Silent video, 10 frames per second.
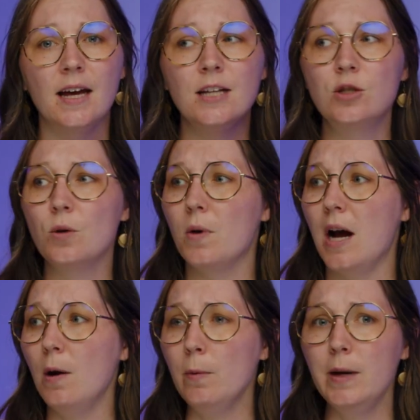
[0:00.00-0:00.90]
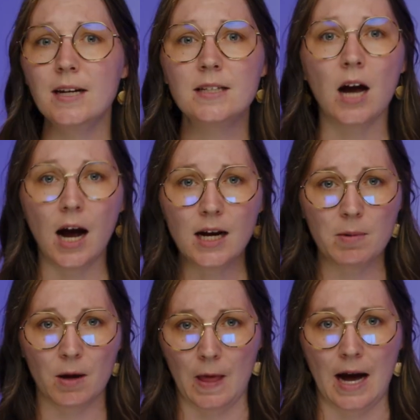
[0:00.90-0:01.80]
And so, how are we going to talk
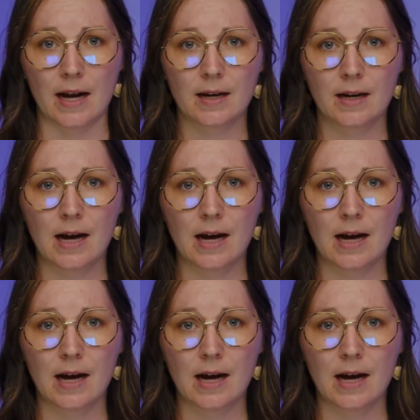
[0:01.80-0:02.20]
about that?